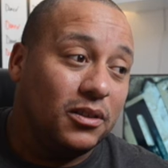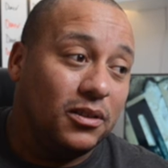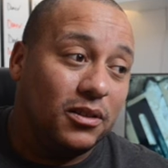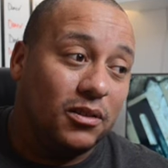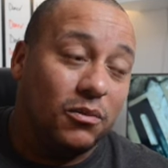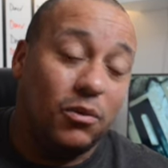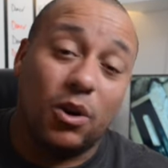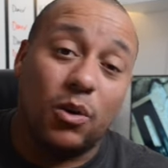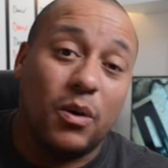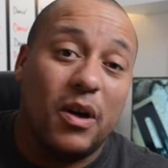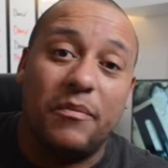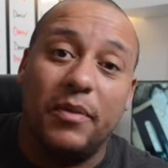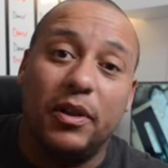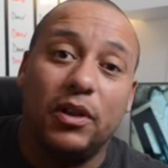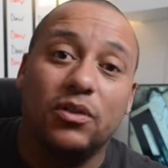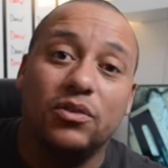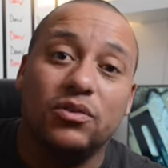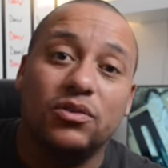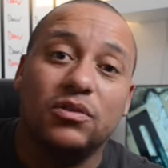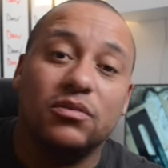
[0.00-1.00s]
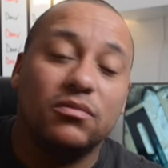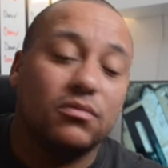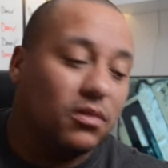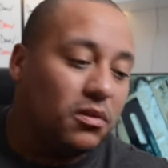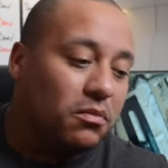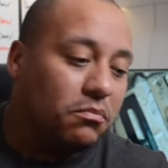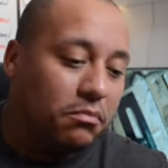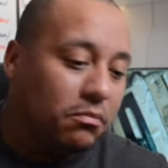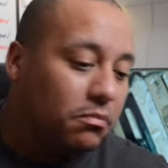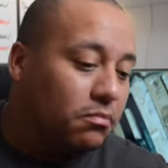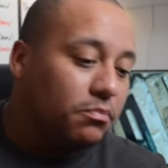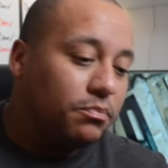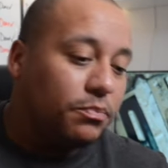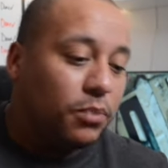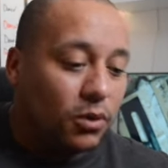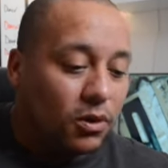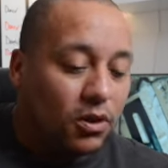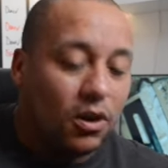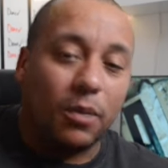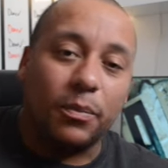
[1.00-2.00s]
want to go have my lunch,
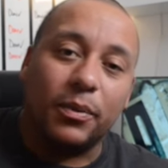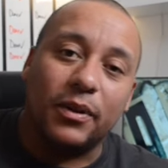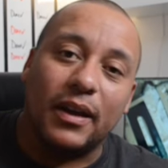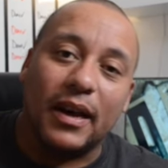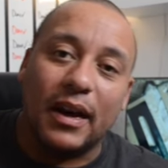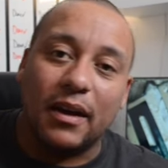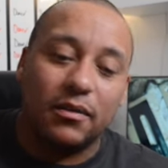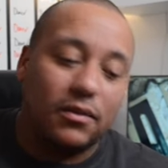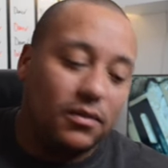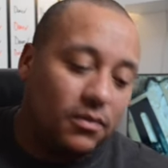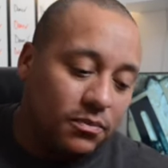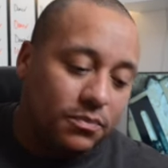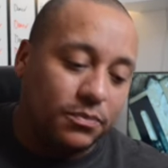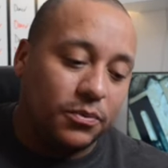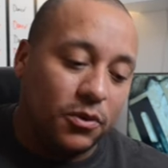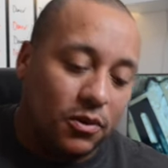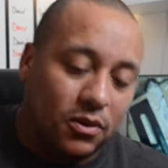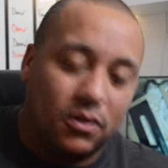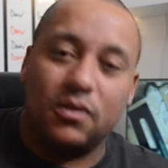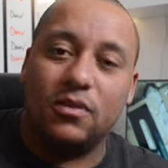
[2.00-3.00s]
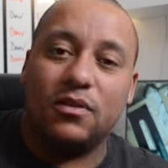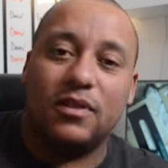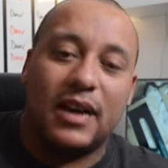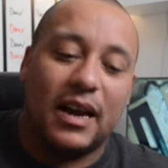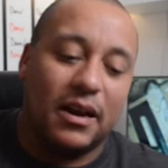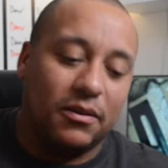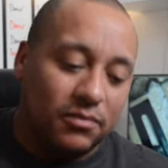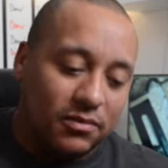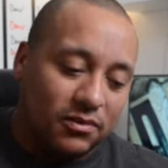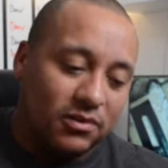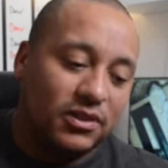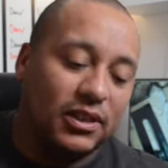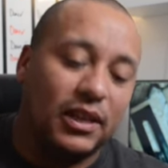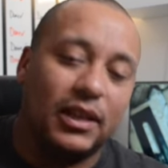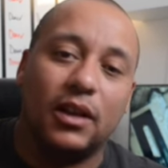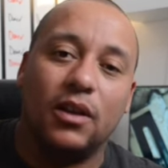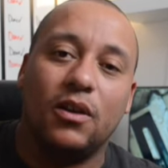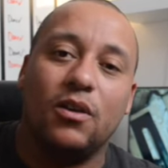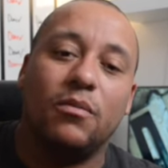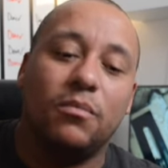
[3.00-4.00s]
put the hopper down, put the gun down, seal
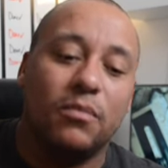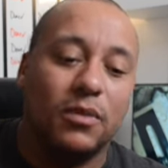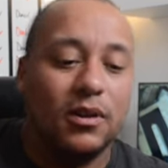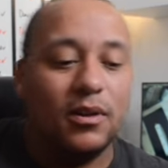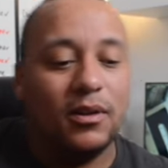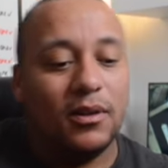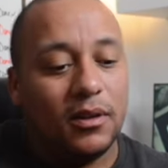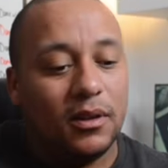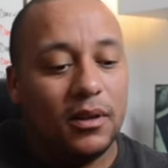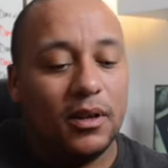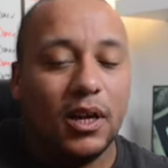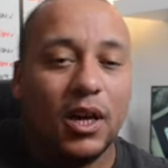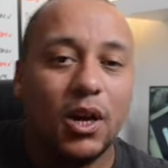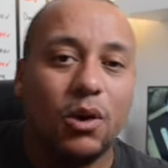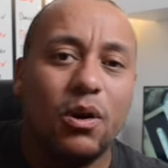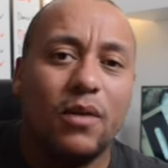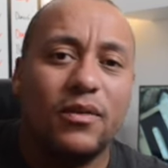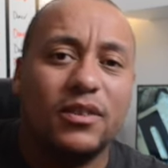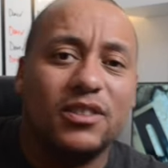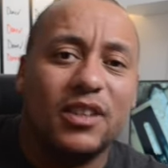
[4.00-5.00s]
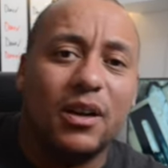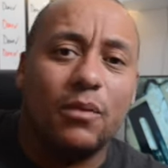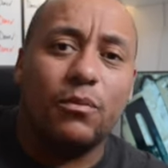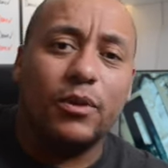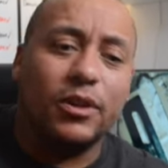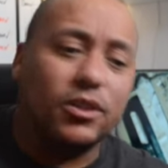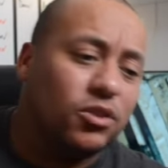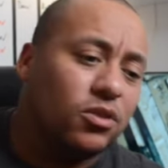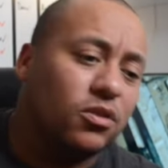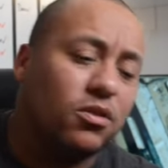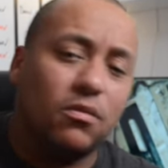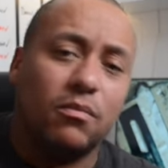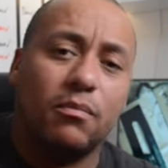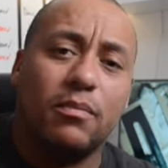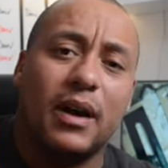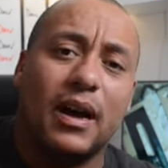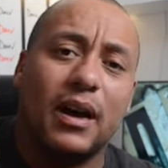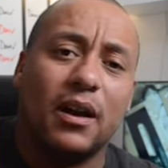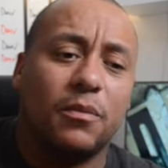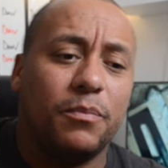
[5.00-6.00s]
it up, go have a sandwich, come
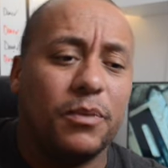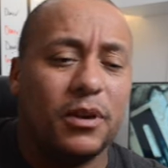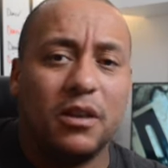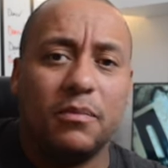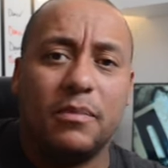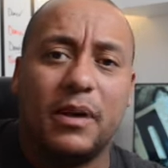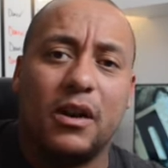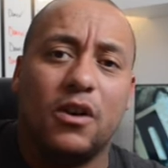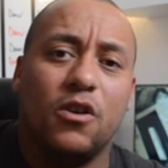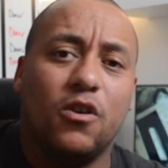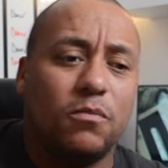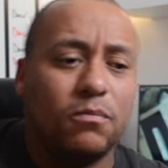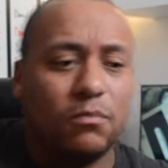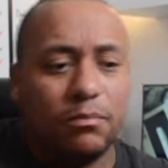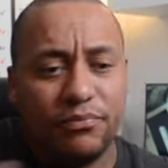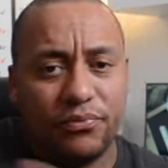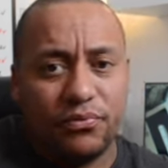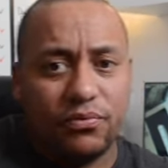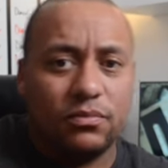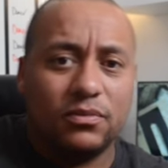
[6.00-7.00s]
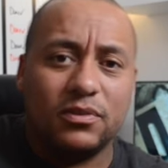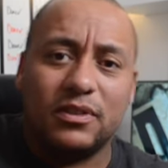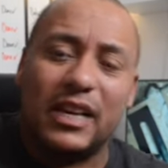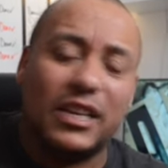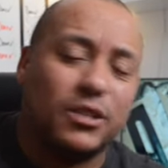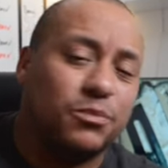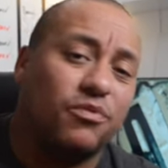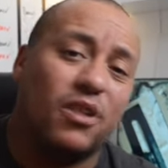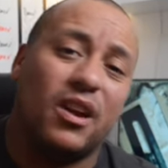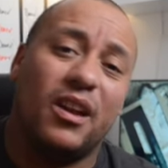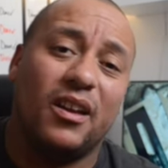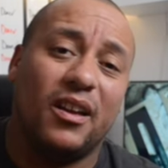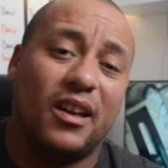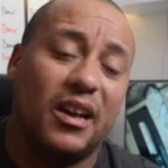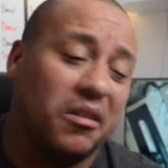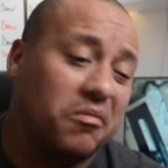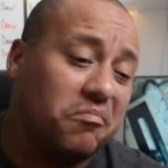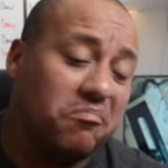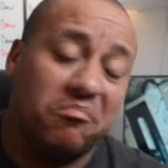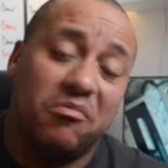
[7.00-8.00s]
back, pick it back up, start spraying
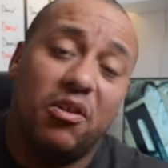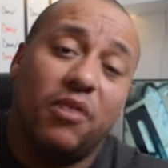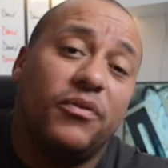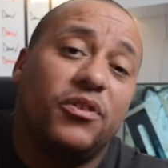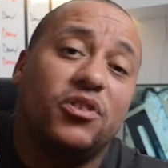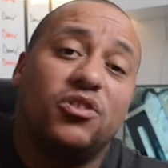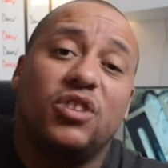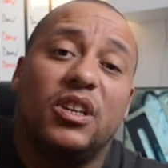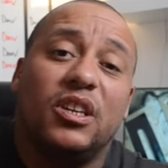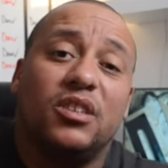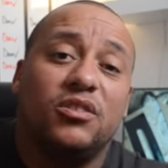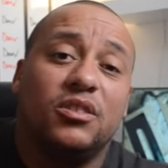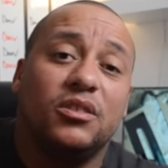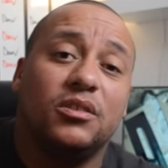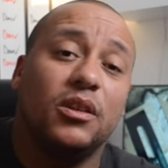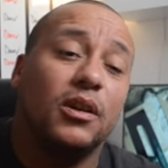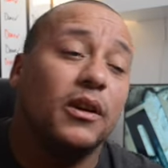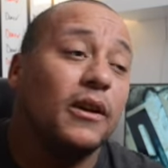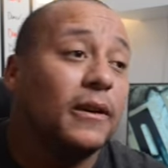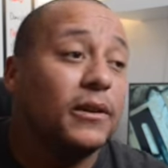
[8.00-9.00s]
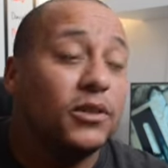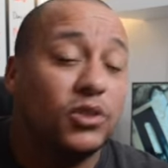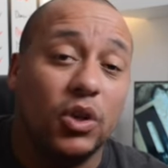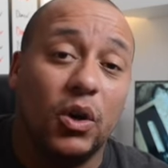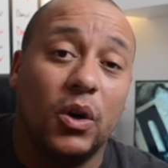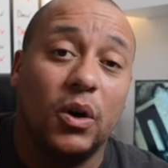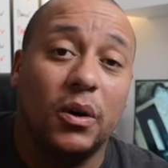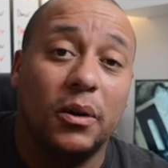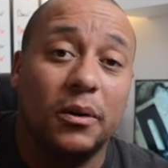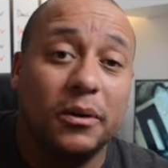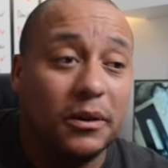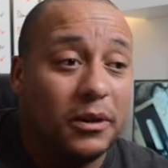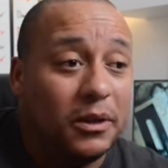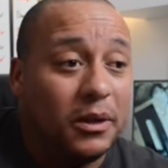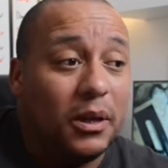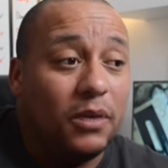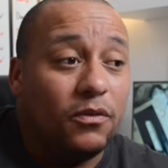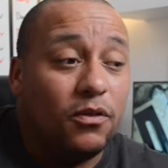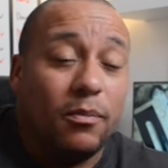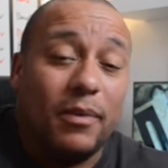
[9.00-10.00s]
again, nothing changes. So
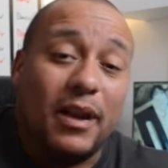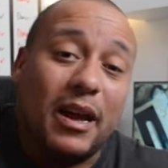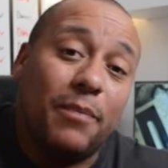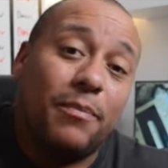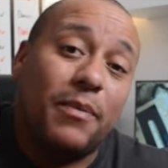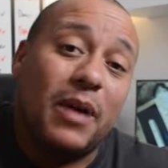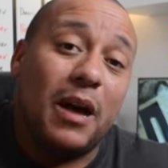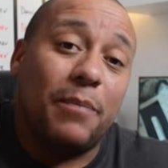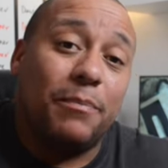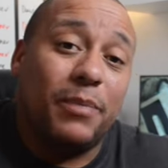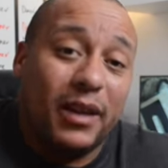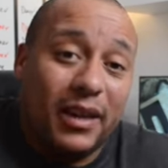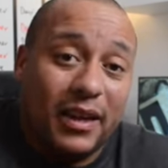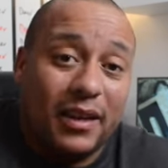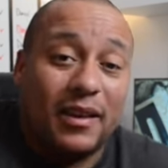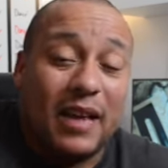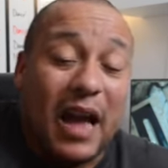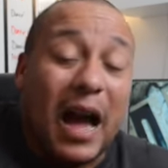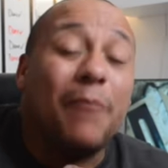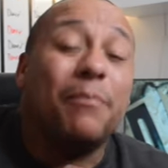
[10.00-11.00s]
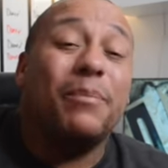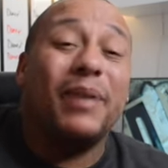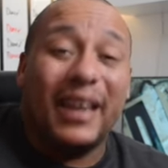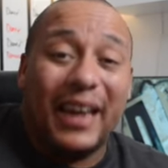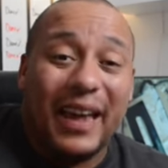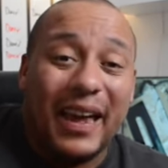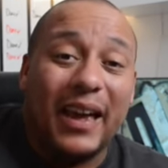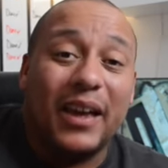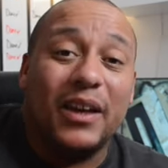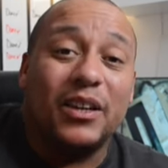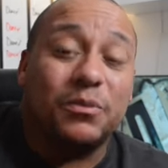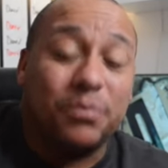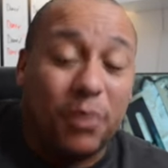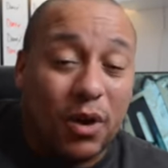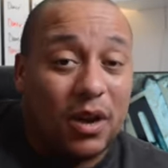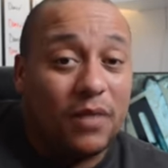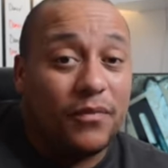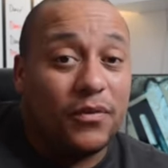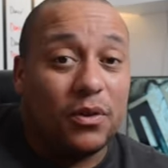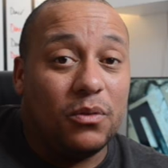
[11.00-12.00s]
from an applicator's
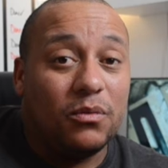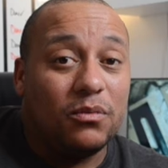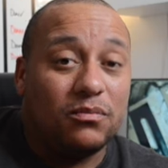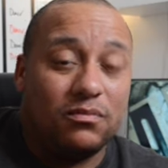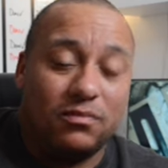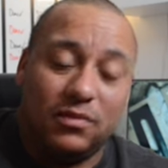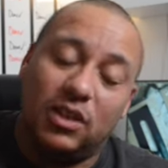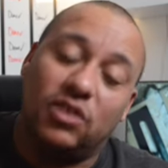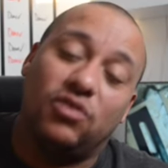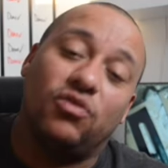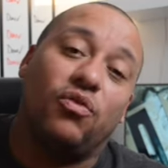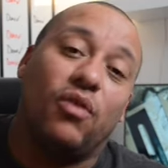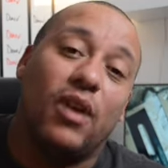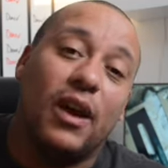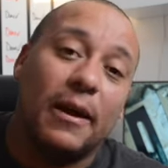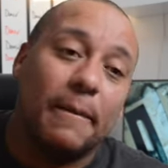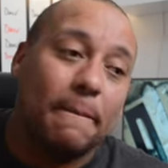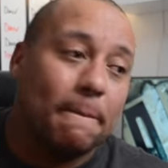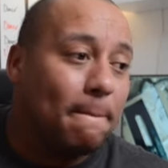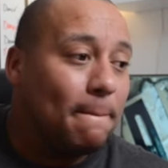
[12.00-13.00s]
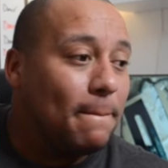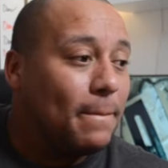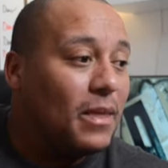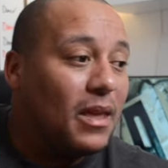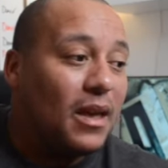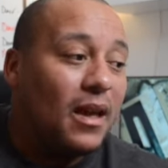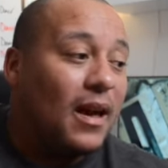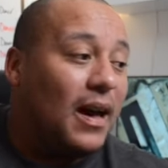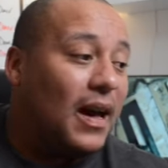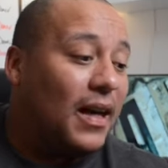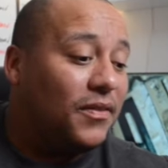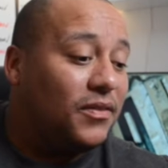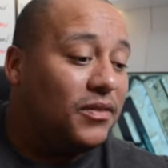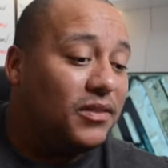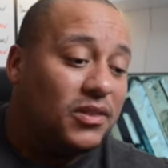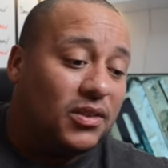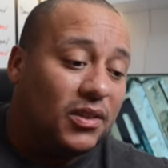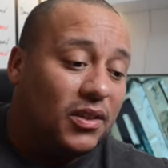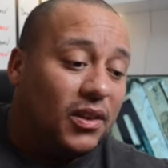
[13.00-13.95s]
point of view, it's great. And